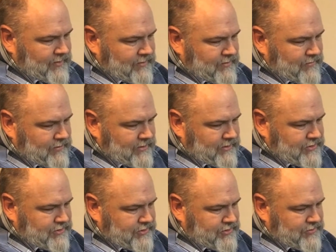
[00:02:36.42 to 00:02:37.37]
to where it's
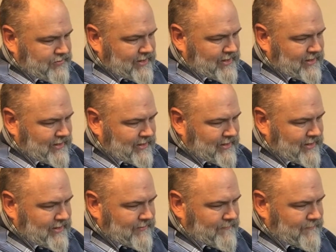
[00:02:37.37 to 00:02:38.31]
straight
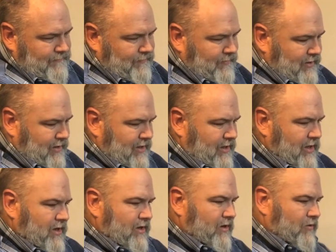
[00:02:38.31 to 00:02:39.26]
again. Okay,
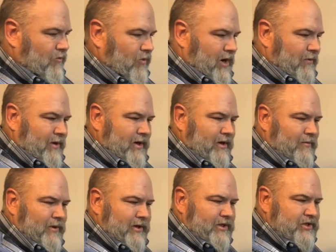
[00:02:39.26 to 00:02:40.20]
while we're here,
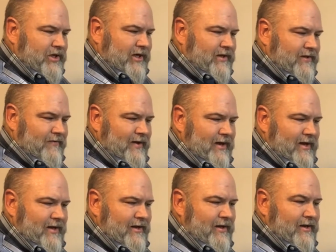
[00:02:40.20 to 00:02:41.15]
we're going to check the
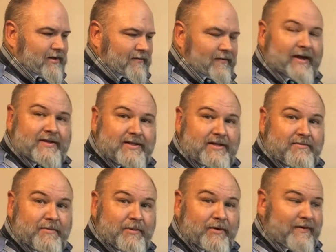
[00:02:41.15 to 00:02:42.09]
fan. Fan seems to
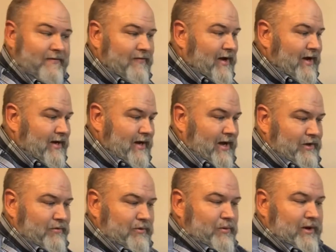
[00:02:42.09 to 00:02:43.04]
be moving fine now.
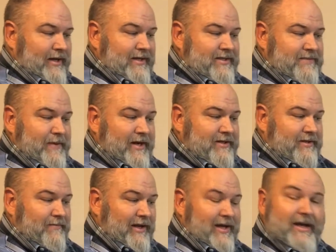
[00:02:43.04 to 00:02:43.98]
You would want to inspect the
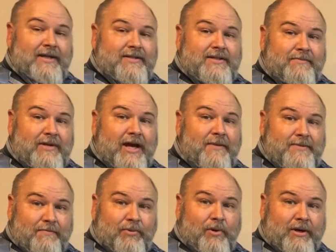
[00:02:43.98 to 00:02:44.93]
blade. Sometimes
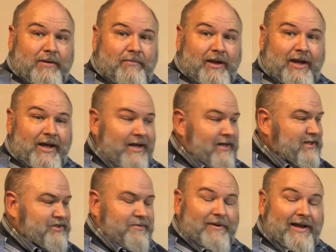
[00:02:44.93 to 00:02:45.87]
a broken blade,
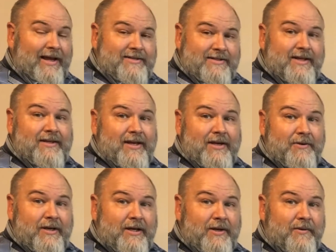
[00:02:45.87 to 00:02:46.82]
these are plastic, they do
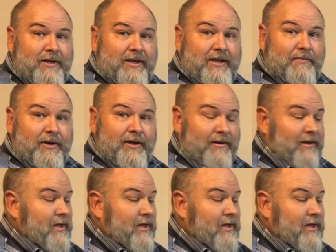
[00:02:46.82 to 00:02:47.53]
get old and get brittle.